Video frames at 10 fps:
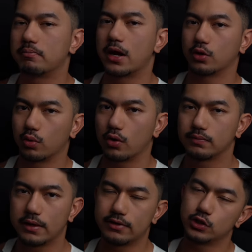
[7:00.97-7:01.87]
my growth.
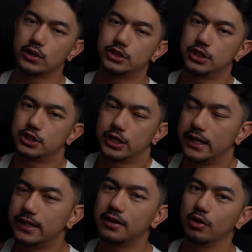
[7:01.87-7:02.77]
Eventually, she
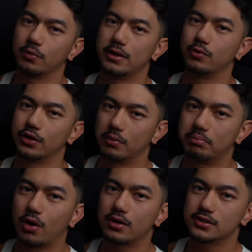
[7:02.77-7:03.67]
cheated on me with her
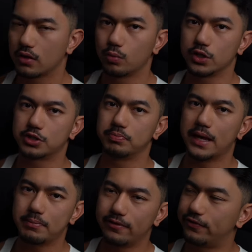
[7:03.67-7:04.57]
boss, which made
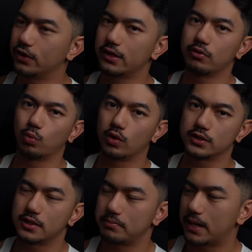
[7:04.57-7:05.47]
me feel even worse
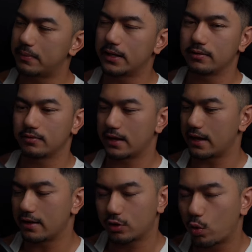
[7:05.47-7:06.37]
and made me
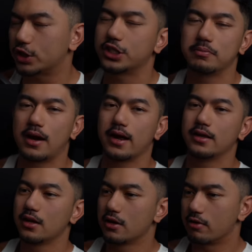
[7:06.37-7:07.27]
question my
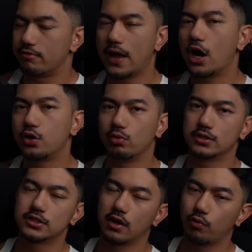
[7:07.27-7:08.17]
value and
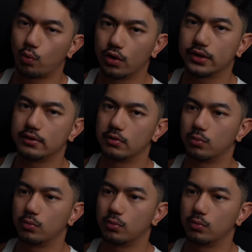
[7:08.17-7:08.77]
self worth even